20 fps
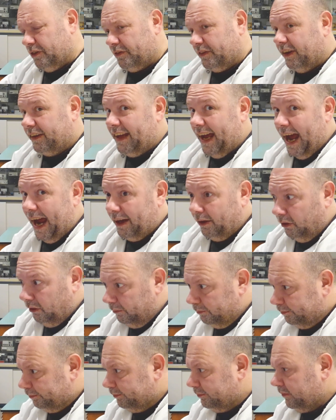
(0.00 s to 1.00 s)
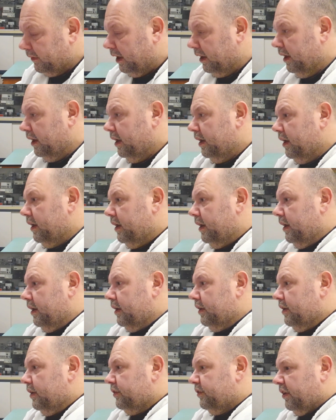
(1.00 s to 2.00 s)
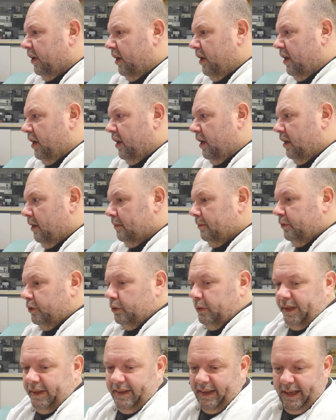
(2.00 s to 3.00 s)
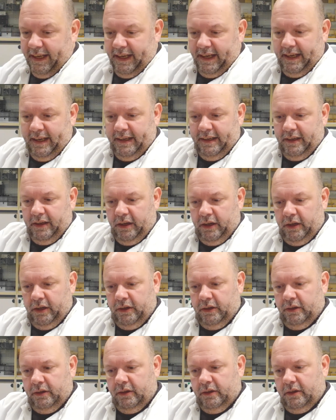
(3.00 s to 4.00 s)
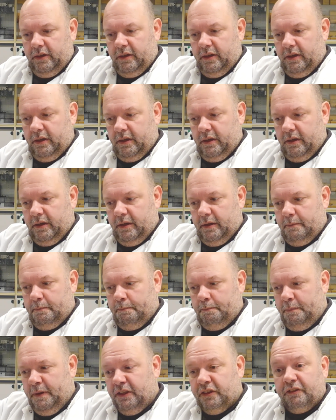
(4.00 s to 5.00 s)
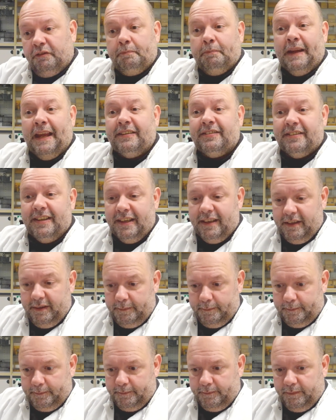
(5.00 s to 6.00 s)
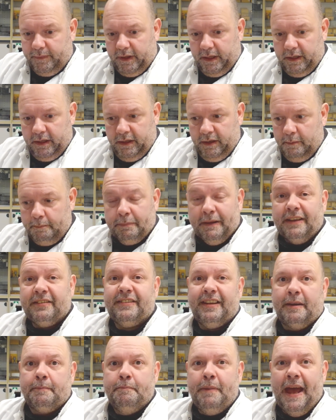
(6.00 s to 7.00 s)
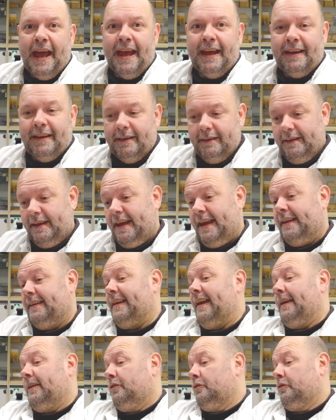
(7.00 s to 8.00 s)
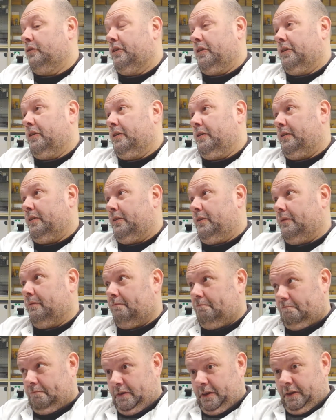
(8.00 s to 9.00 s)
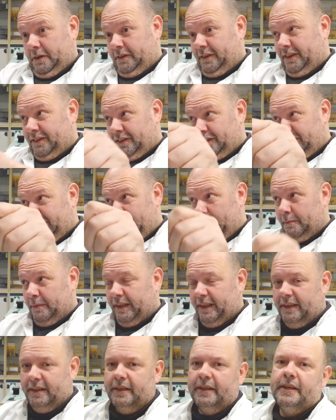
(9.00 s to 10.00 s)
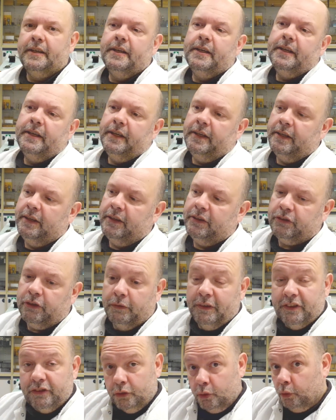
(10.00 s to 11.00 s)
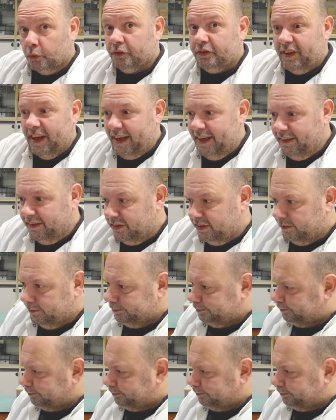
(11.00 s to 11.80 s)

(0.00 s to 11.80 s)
the dial. Some do it in a piece of plastic, a plastic bag, and then do the disassembly so it's contained.